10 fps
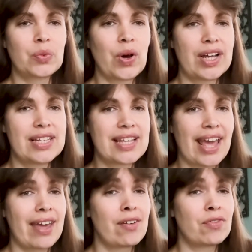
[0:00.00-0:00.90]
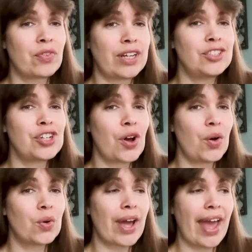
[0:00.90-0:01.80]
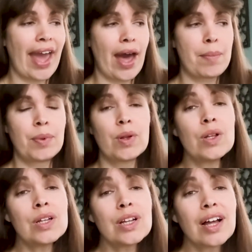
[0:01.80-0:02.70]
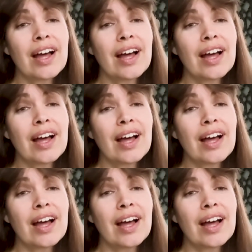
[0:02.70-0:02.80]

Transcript: was a French oak apple,